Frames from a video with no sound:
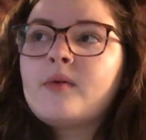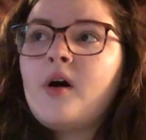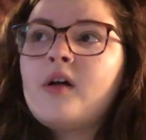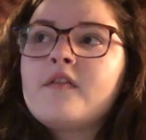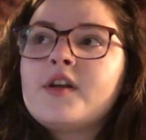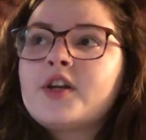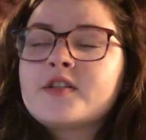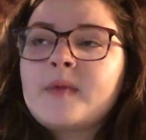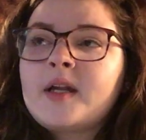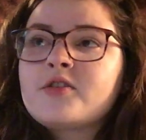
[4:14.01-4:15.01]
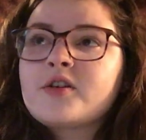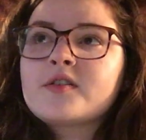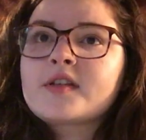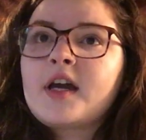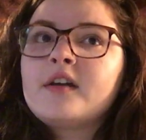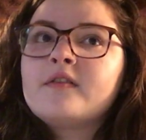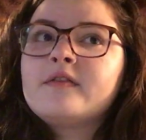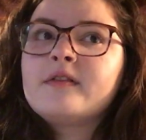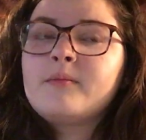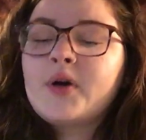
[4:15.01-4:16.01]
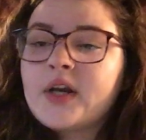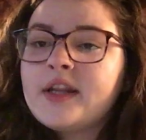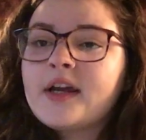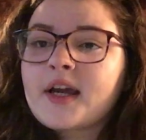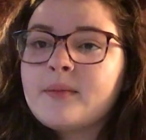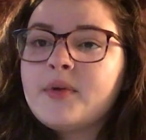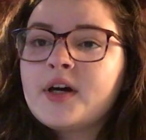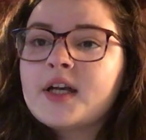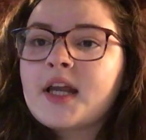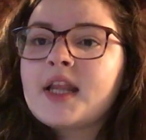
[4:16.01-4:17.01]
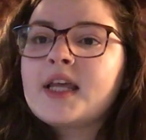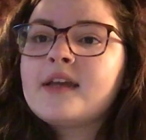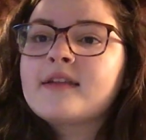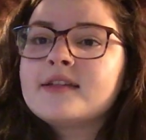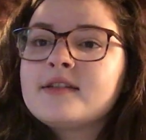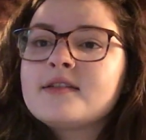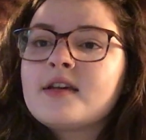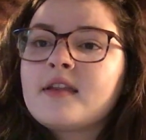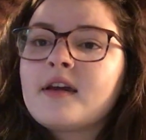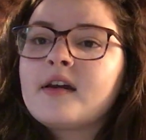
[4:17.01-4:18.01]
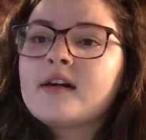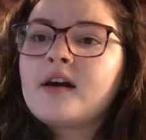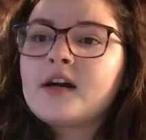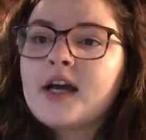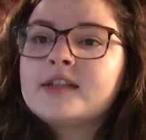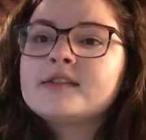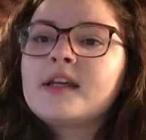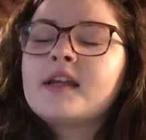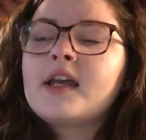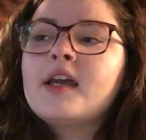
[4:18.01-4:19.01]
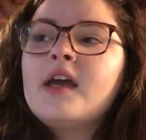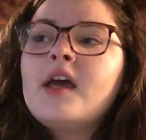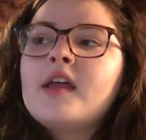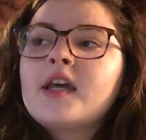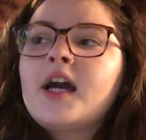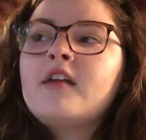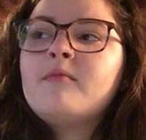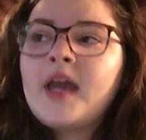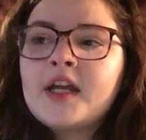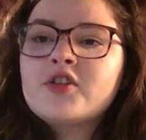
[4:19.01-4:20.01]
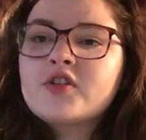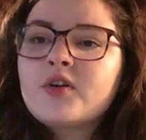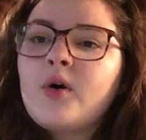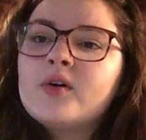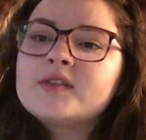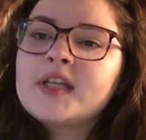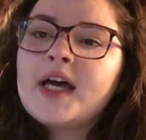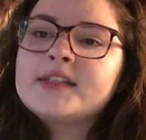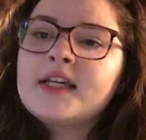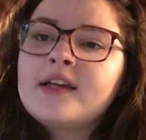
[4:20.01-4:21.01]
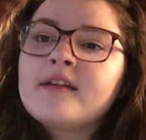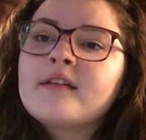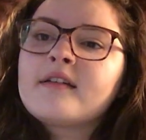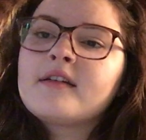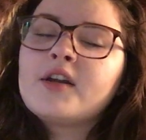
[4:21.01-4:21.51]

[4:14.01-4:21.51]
all of the nurse managers kind of put in their input and they listen to their RNs, and they kind of manage the goals as in,